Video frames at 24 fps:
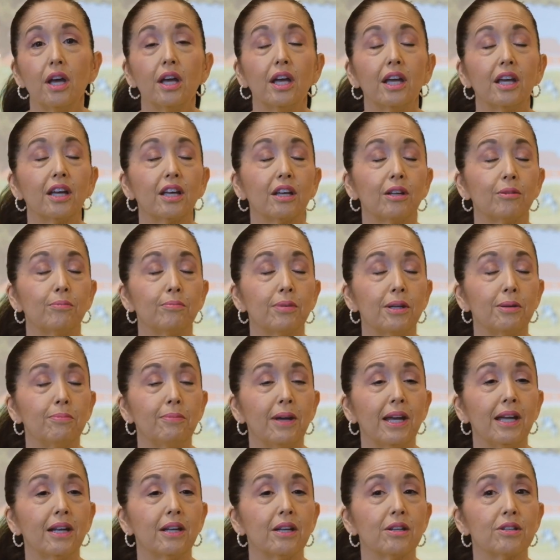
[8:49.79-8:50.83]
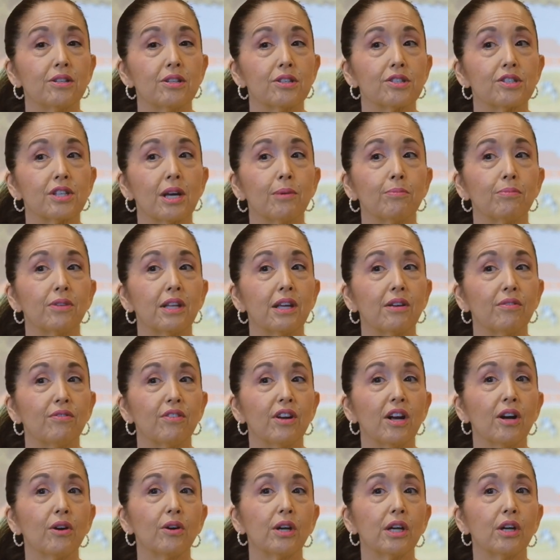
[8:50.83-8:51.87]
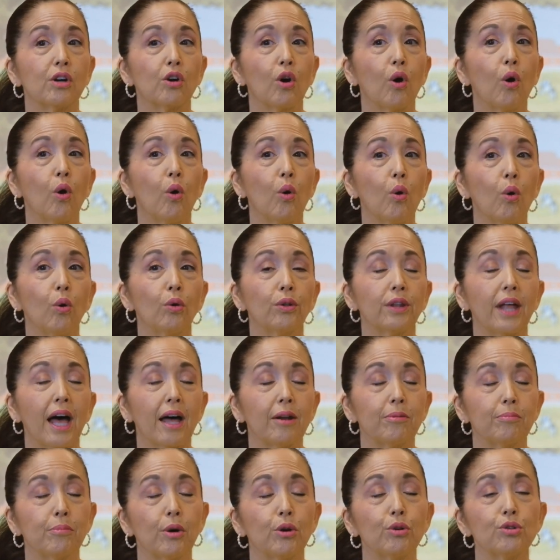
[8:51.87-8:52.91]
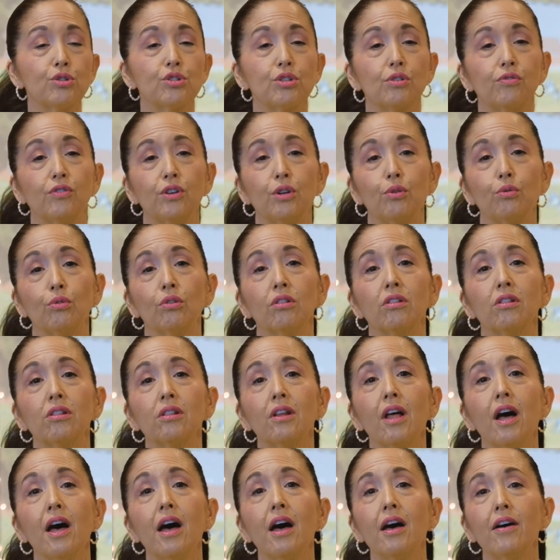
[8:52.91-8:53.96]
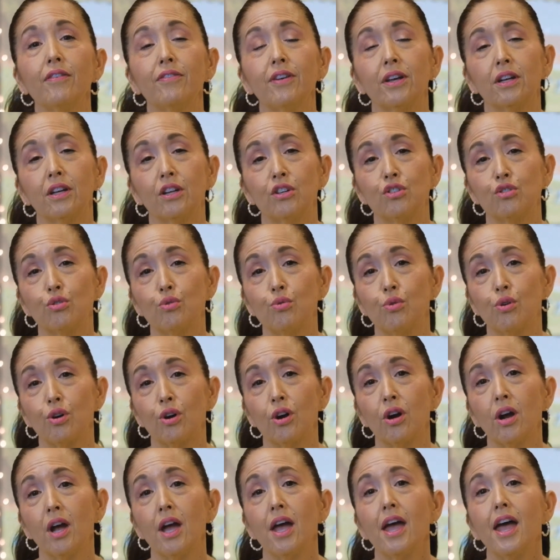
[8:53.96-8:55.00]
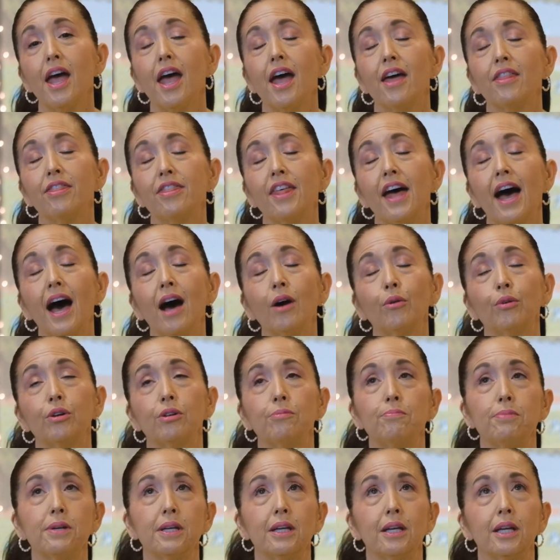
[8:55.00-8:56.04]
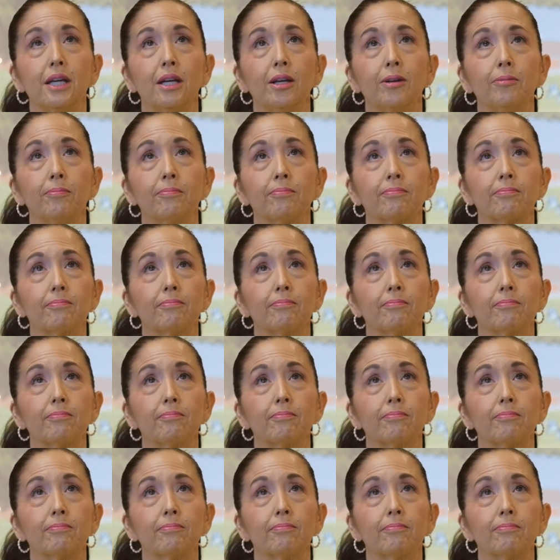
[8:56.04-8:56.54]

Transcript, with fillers: It can be made into something very cold that most of you love and adore, and that would be,